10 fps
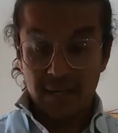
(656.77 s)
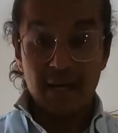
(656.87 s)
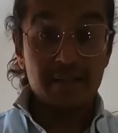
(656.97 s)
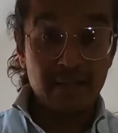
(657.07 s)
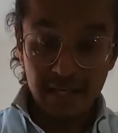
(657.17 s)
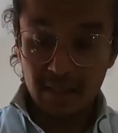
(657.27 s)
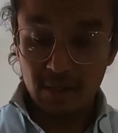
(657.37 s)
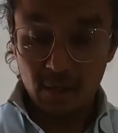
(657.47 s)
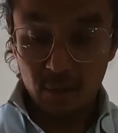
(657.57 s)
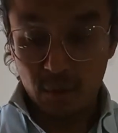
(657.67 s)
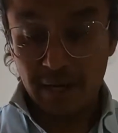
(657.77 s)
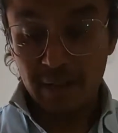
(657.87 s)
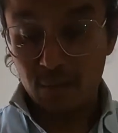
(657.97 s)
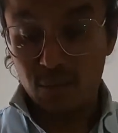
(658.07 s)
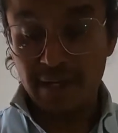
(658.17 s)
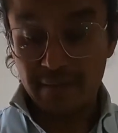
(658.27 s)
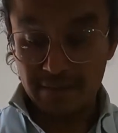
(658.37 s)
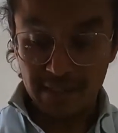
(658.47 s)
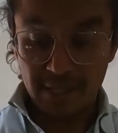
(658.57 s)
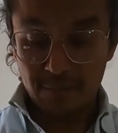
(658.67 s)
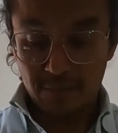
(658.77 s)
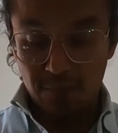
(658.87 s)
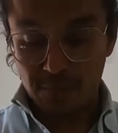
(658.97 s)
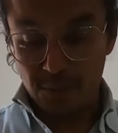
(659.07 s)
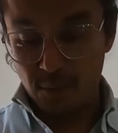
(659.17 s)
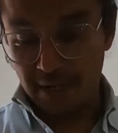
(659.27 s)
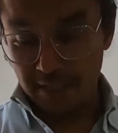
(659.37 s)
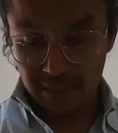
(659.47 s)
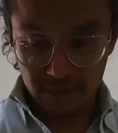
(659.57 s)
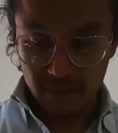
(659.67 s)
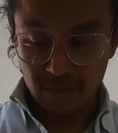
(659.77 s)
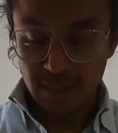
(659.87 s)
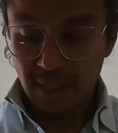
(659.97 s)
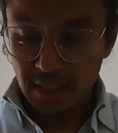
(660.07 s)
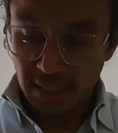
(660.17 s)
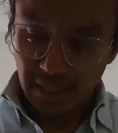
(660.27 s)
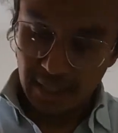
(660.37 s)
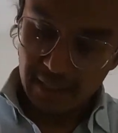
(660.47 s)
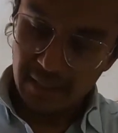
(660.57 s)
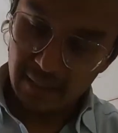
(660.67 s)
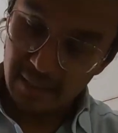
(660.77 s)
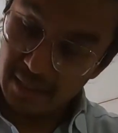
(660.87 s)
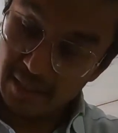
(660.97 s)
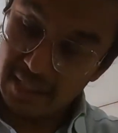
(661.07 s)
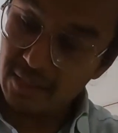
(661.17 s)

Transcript: take on what we have said we wanted. So this